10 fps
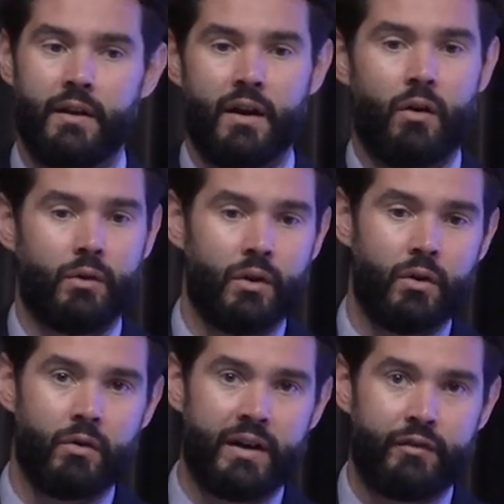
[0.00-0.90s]
you know, low
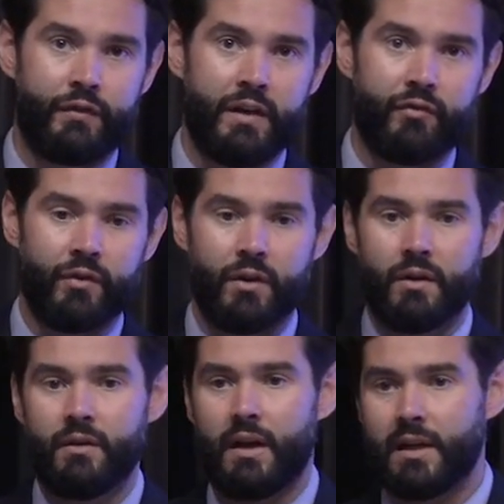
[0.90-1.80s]
grade
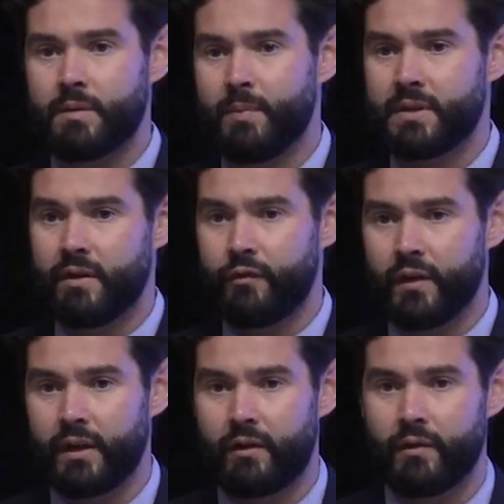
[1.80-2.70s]
fever,
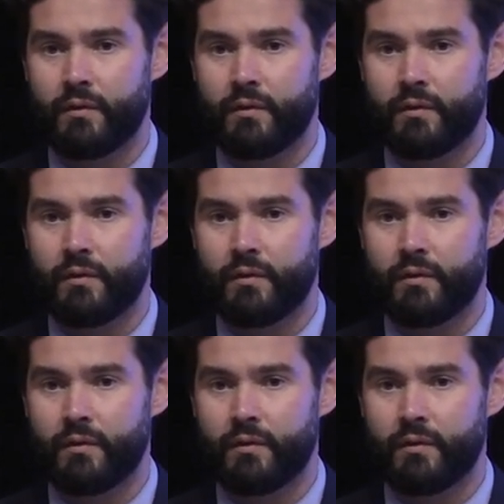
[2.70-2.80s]
non-specific